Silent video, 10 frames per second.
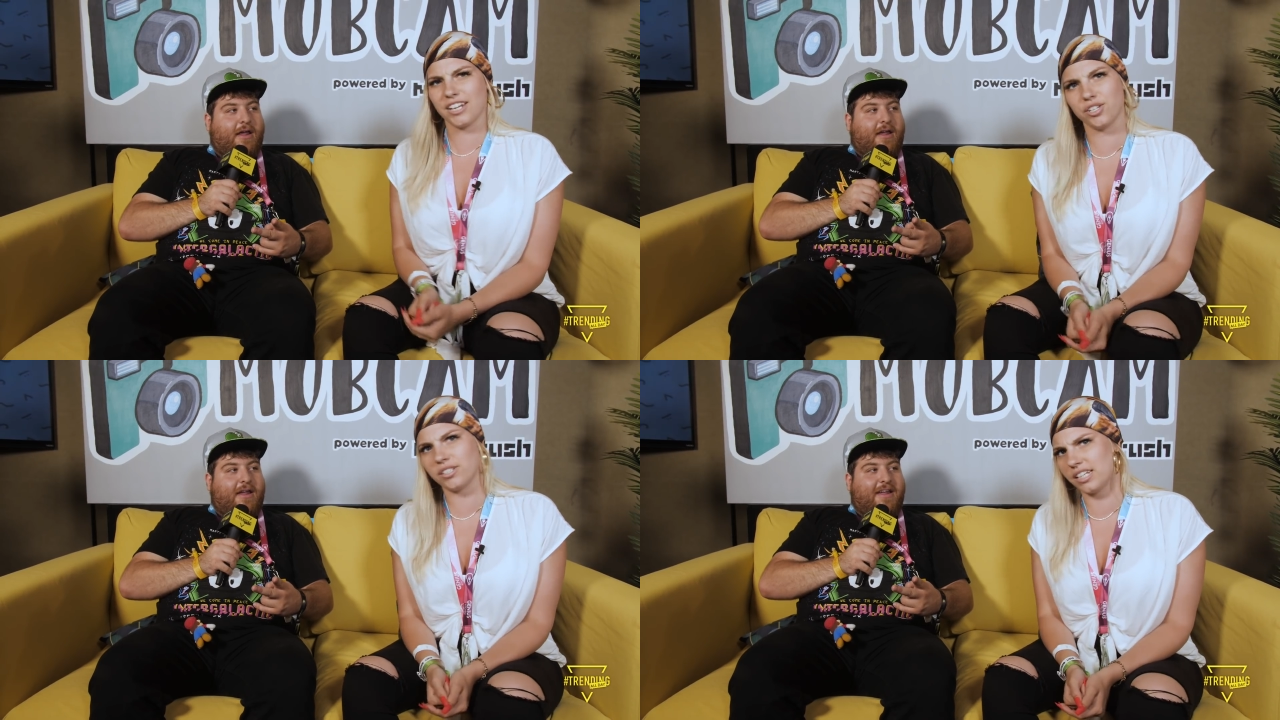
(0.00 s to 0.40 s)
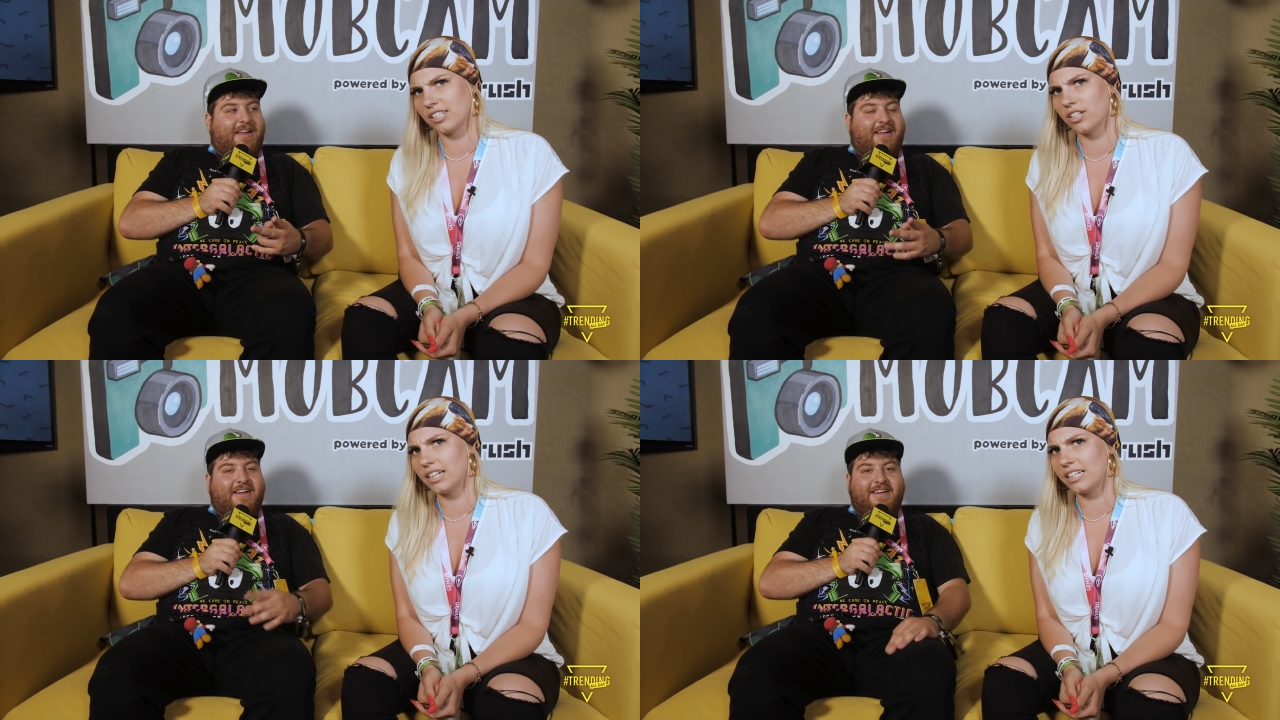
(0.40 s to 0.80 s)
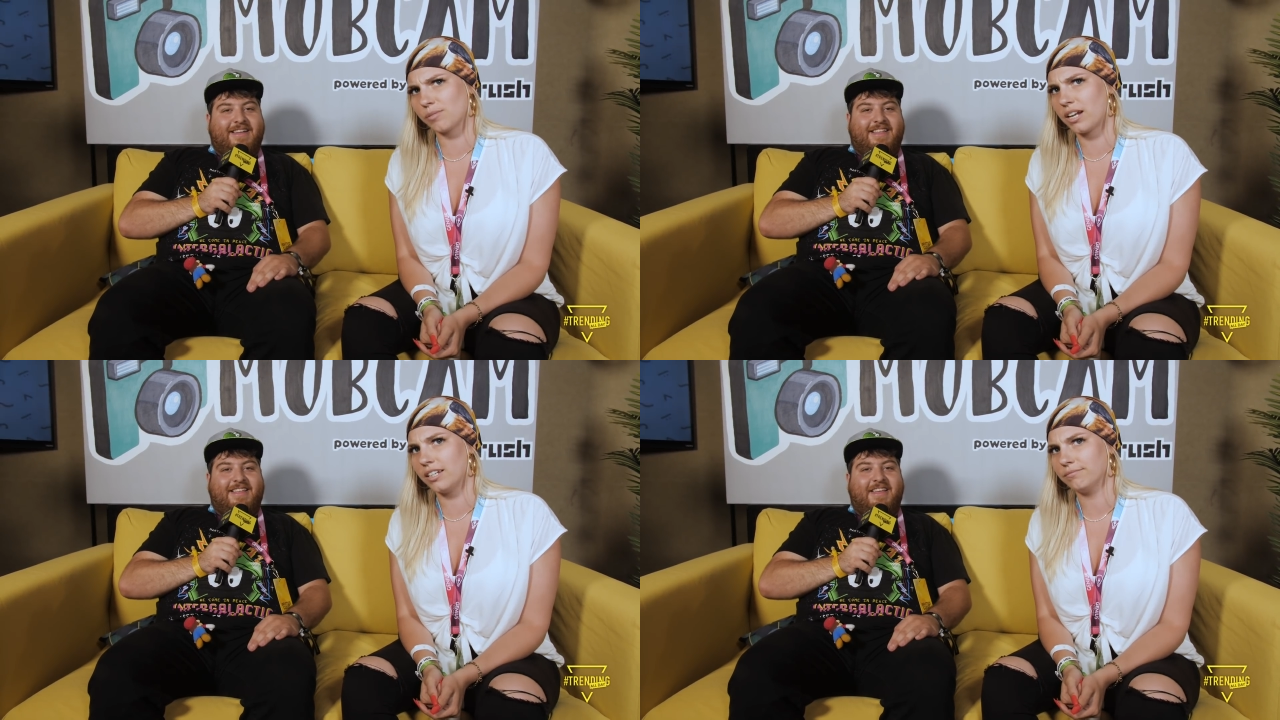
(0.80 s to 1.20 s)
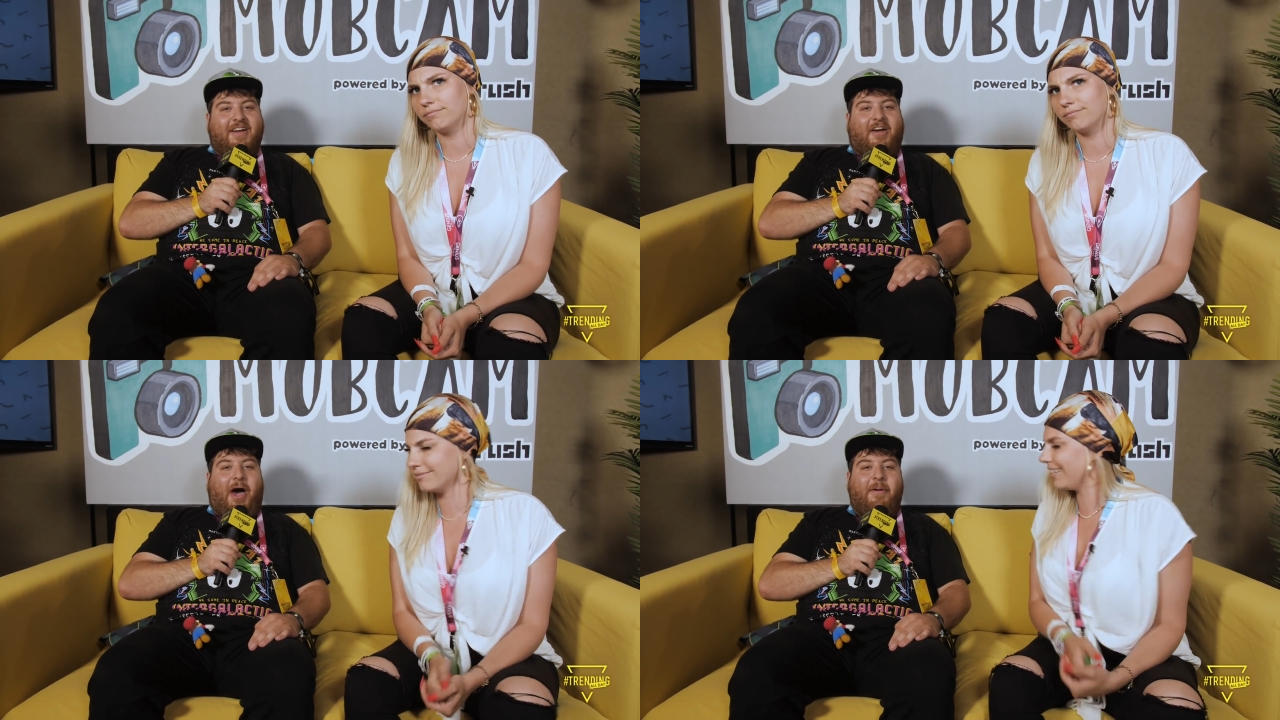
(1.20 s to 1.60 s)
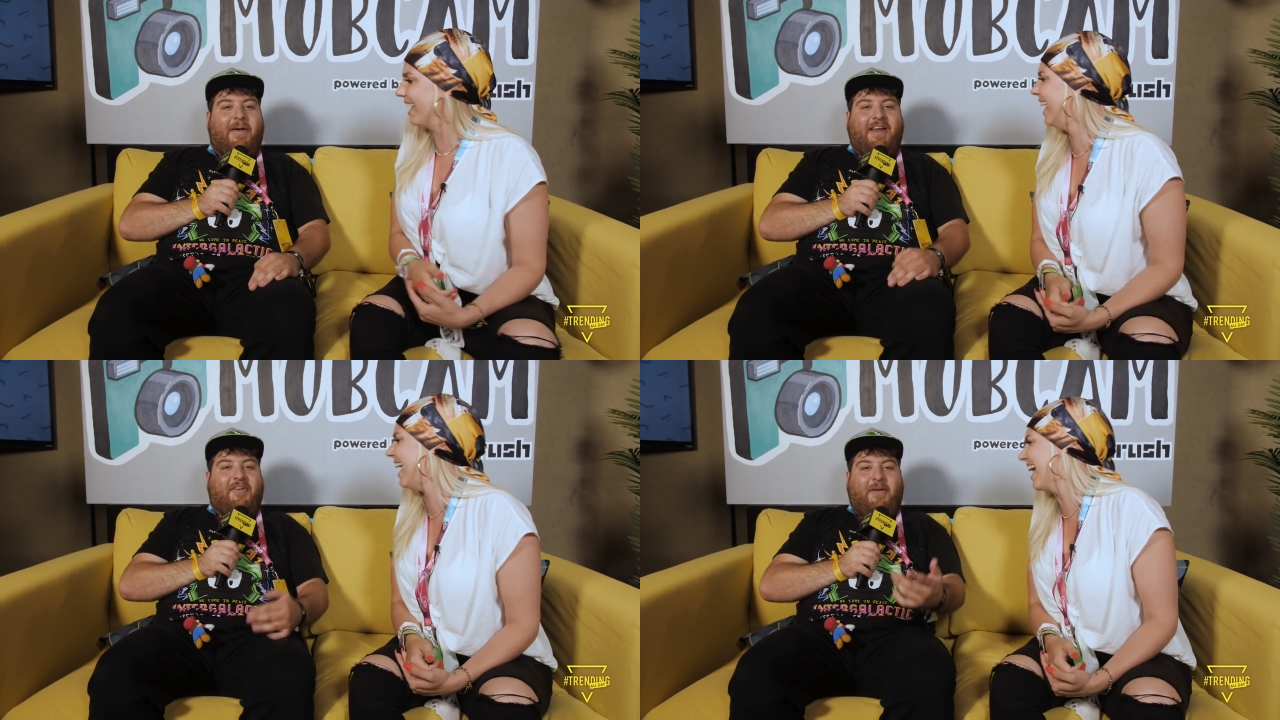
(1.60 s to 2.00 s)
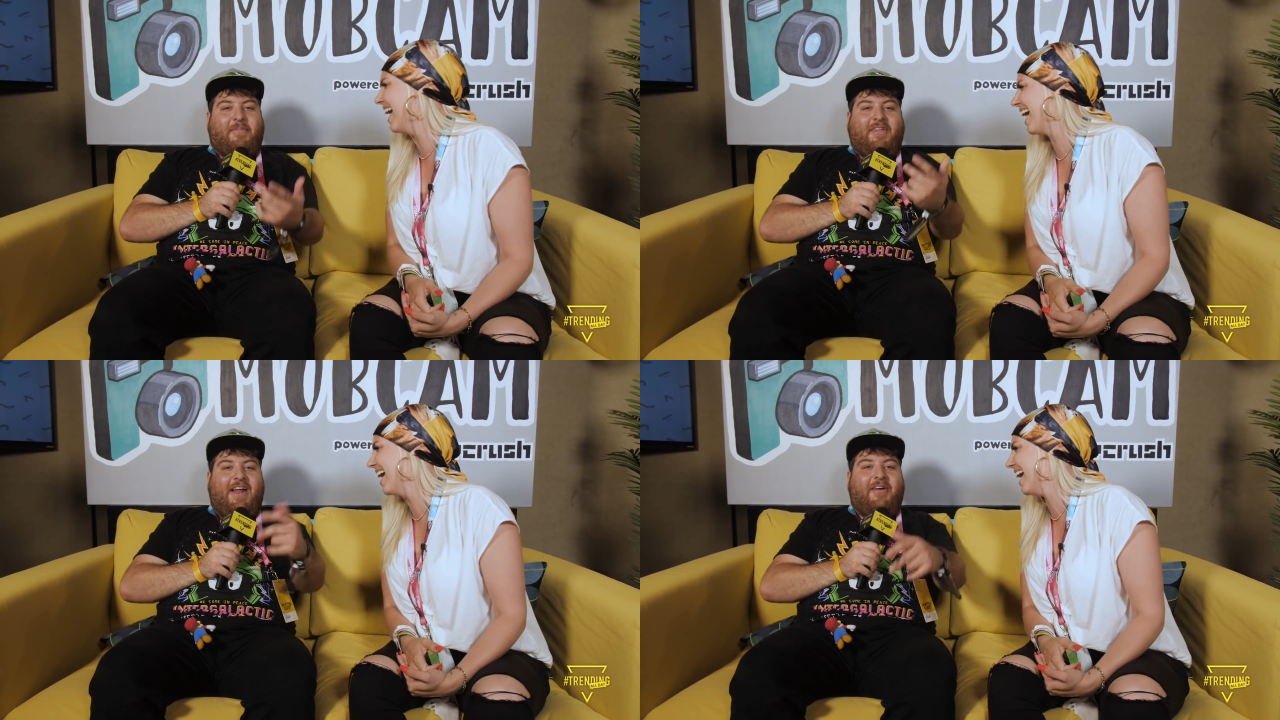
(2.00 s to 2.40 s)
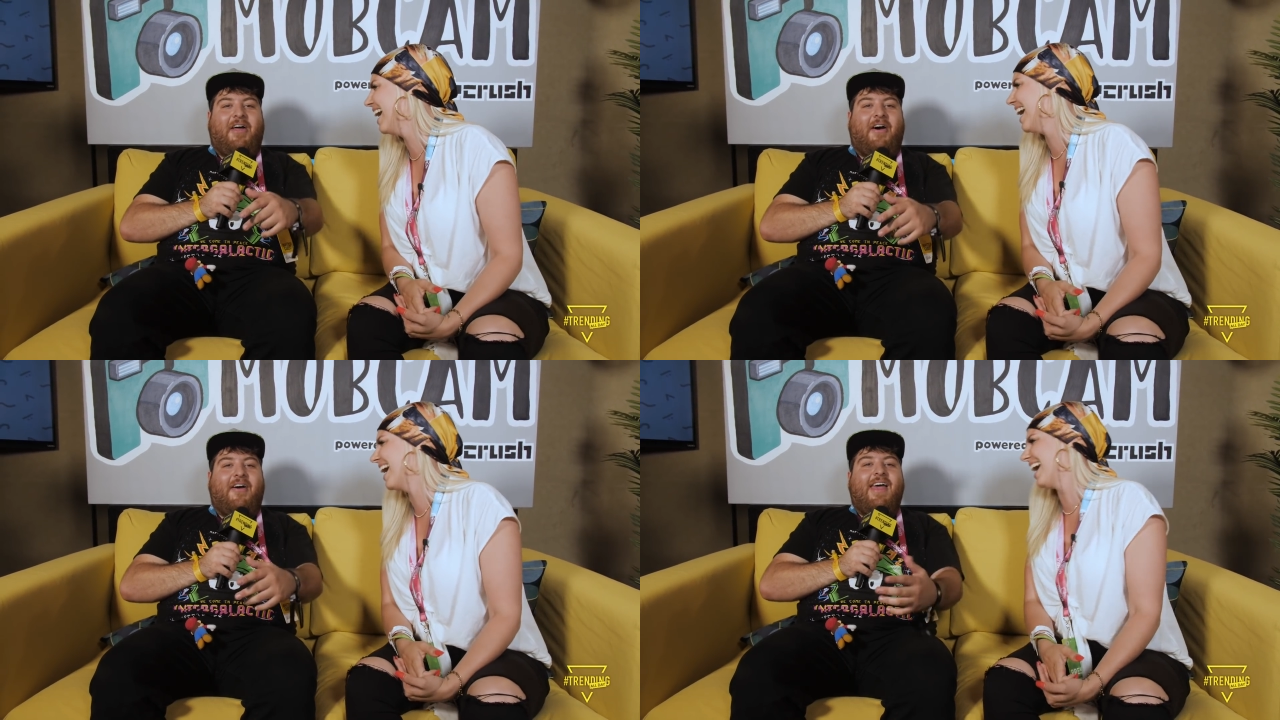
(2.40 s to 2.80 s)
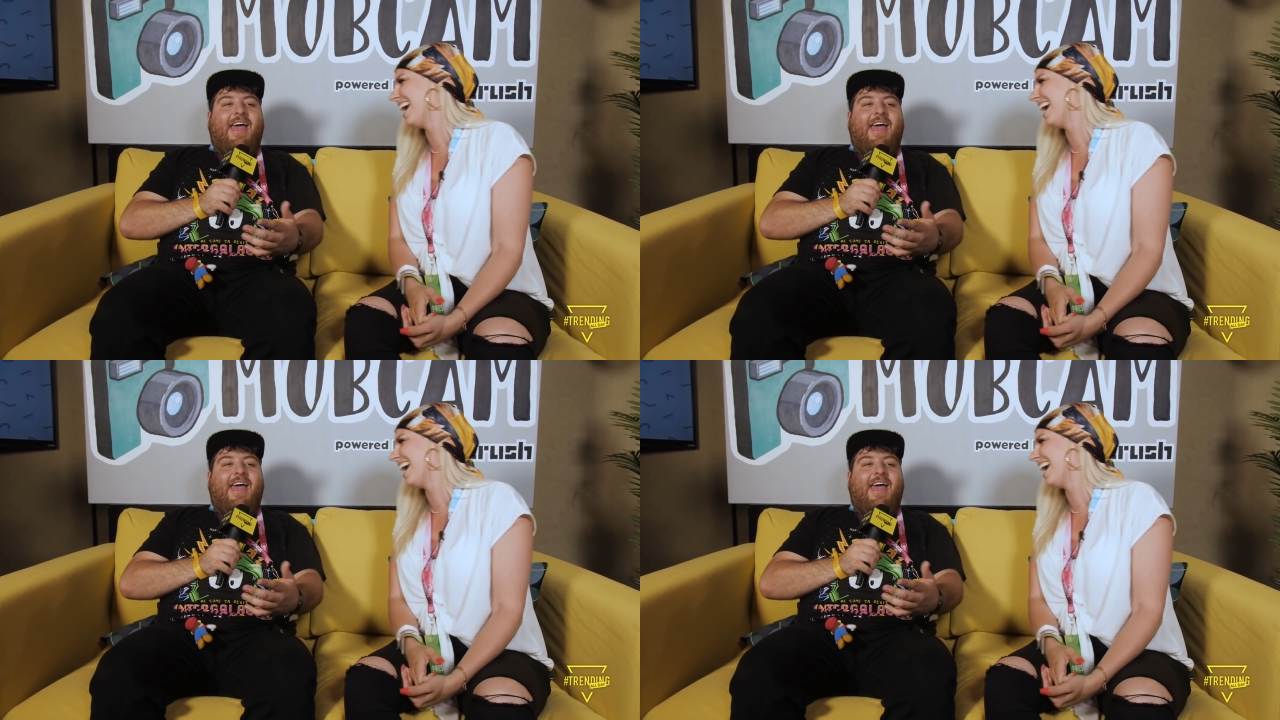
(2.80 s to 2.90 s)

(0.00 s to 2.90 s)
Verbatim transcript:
Speaker 1: Do, does he look like he's sweating?
Speaker 2: Comment or something. I don't know.